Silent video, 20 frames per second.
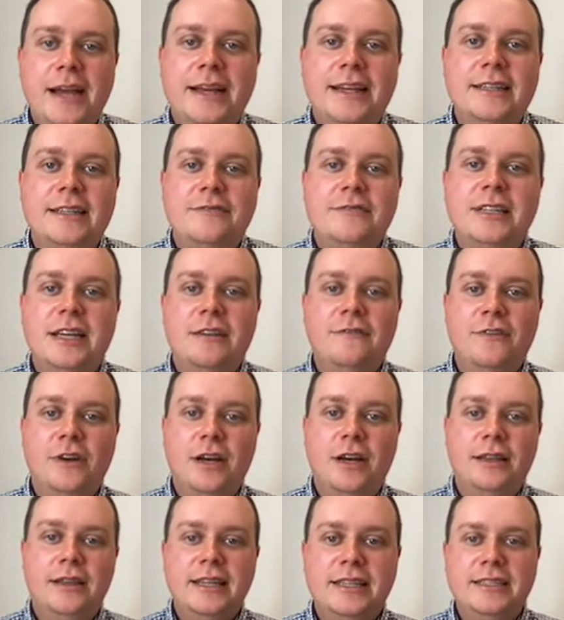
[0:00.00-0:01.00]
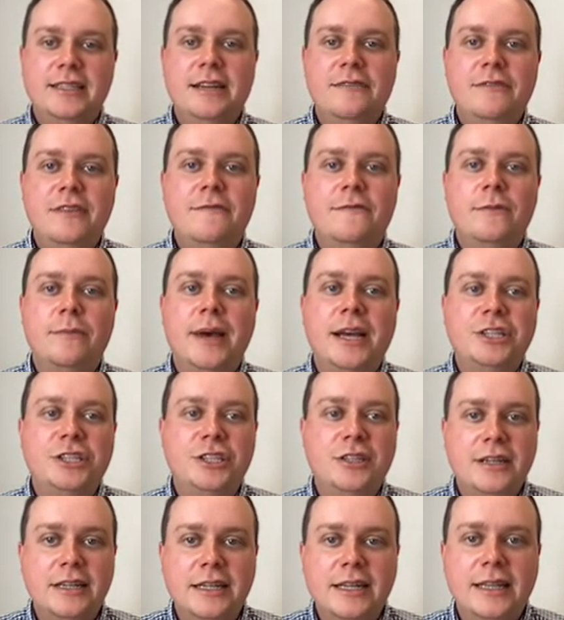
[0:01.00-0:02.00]
end of Settify, the extent of the information
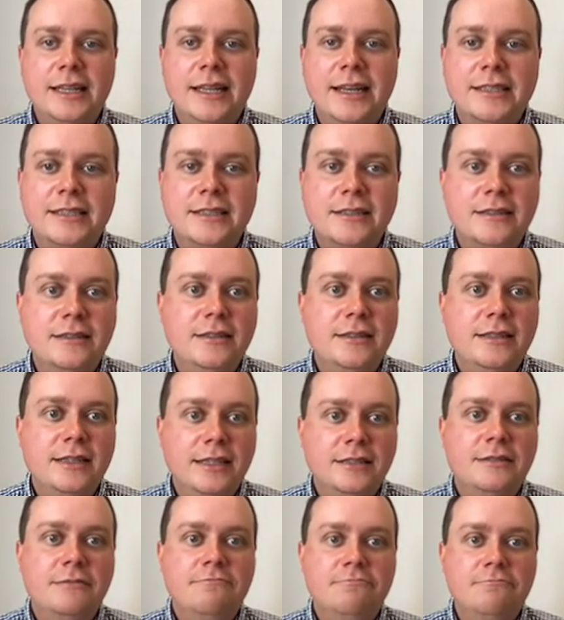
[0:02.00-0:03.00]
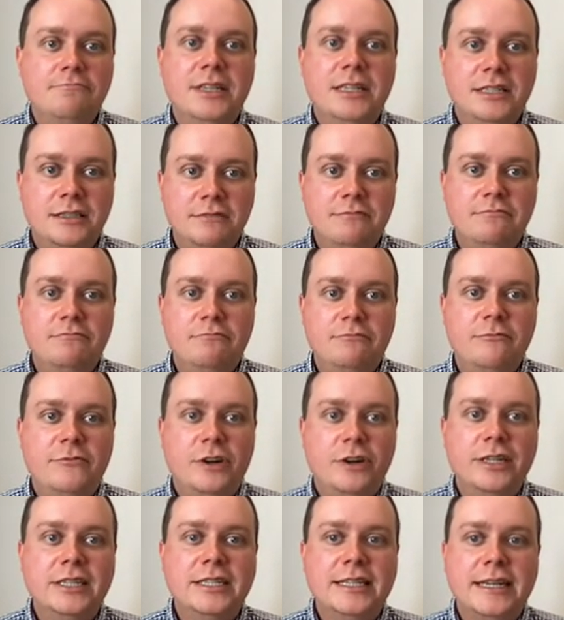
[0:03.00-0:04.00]
that it collects is
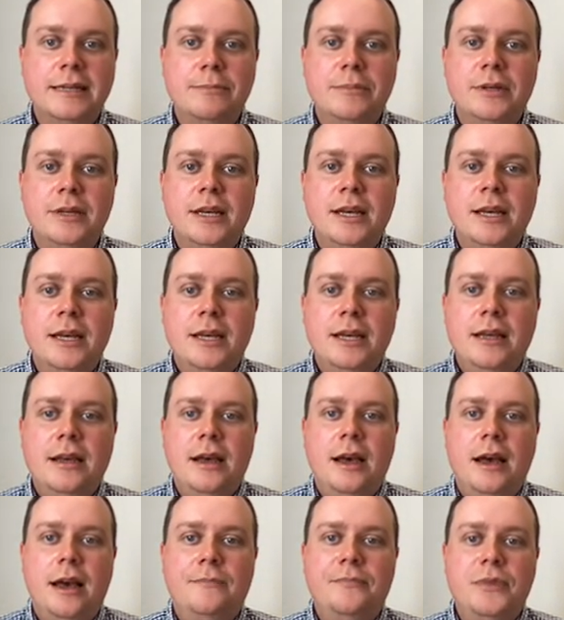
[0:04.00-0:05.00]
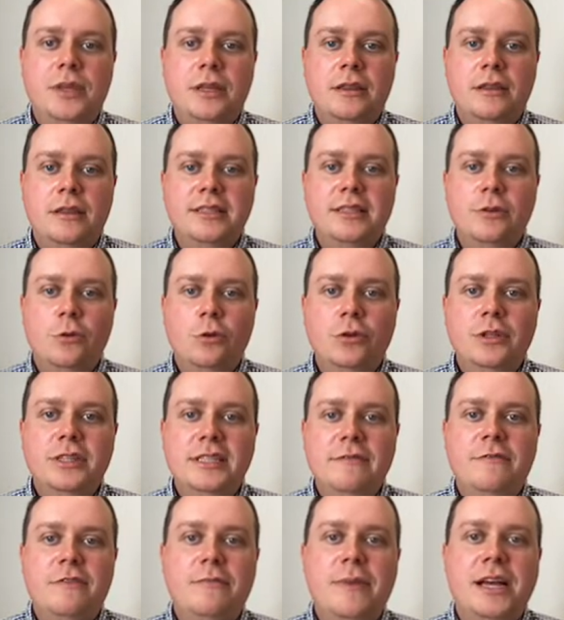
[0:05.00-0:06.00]
very deep. All this
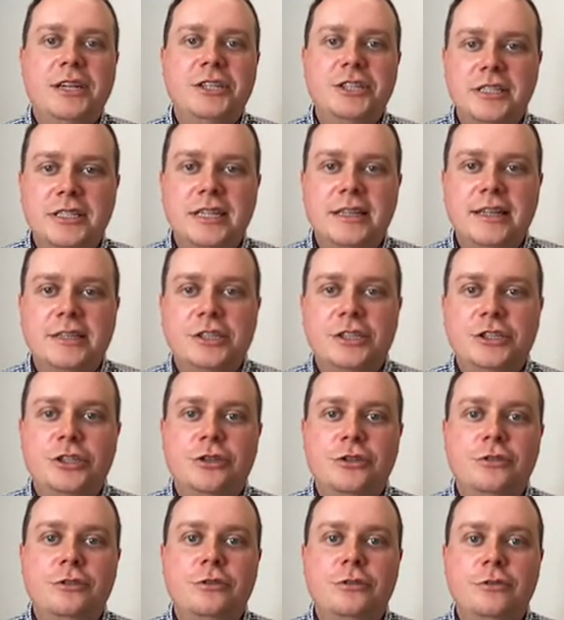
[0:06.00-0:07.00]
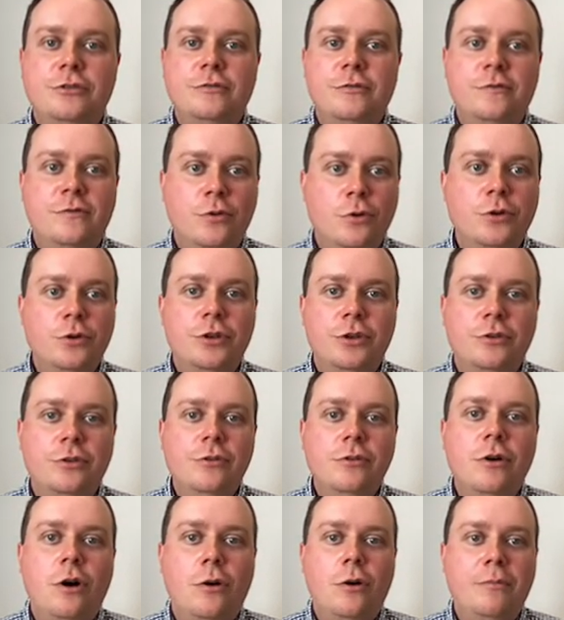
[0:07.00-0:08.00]
information is collected for you
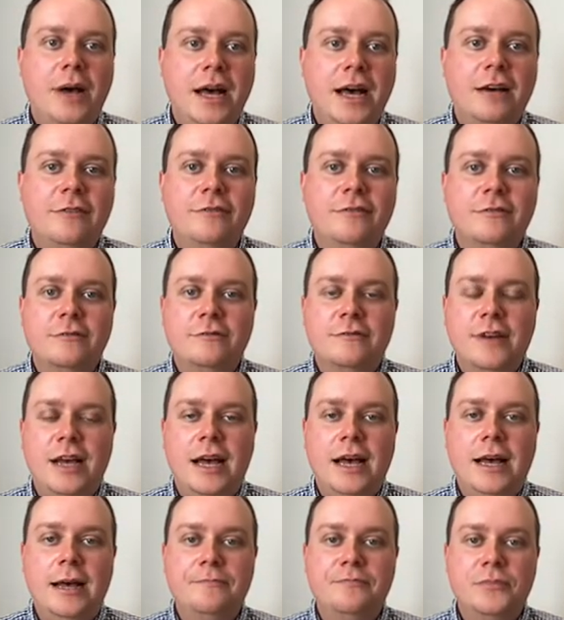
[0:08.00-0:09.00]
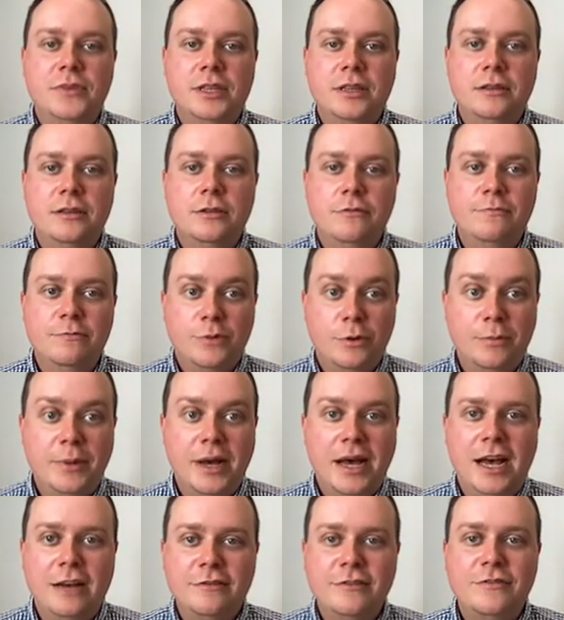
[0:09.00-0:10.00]
on behalf
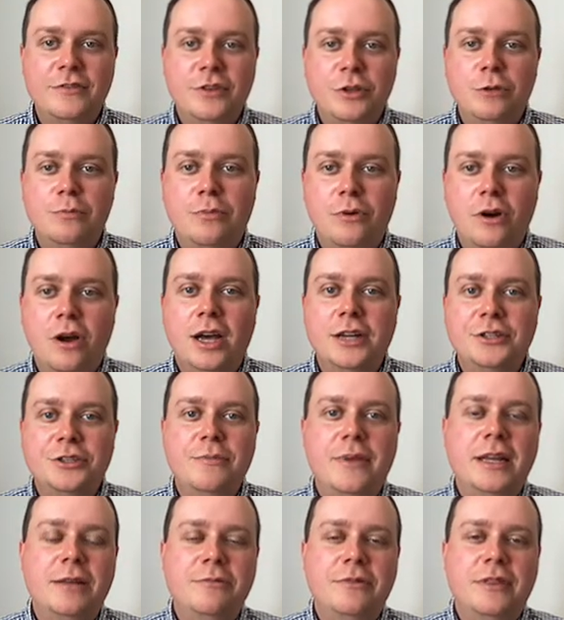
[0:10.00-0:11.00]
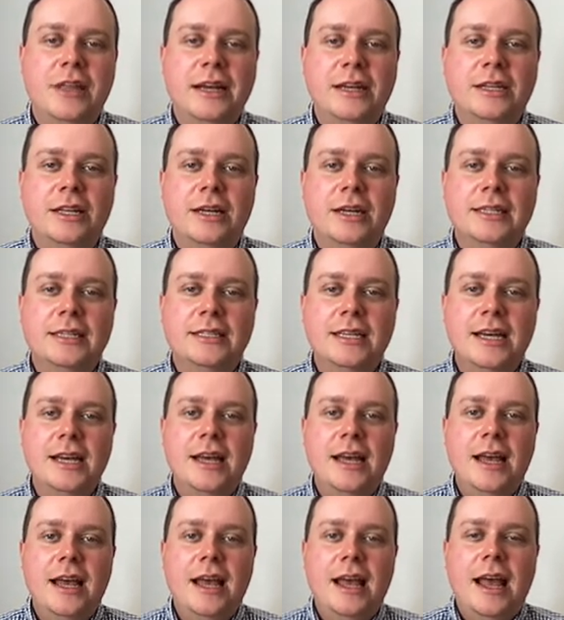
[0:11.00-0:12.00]
of you prior to meeting with that client.
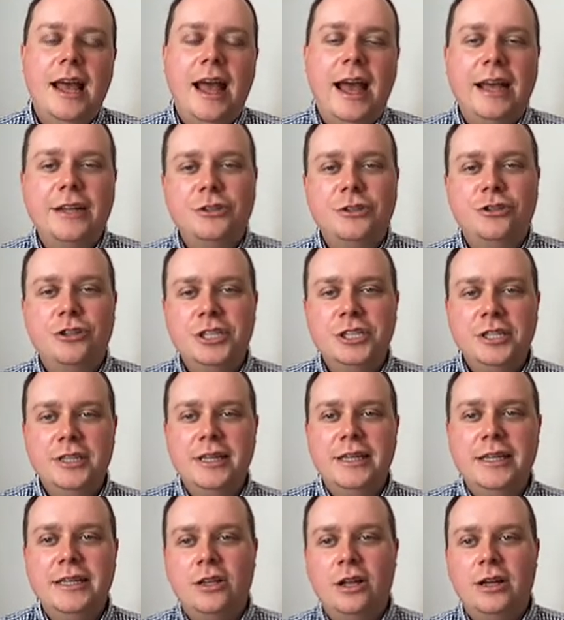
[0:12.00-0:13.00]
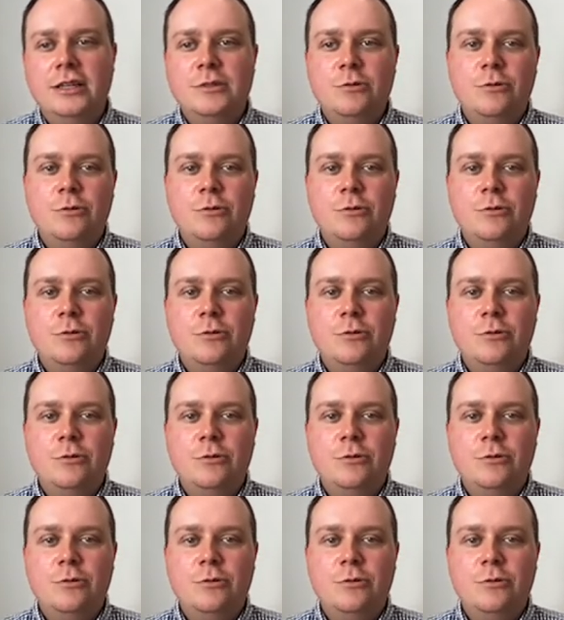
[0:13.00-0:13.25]
And traditionally, clients would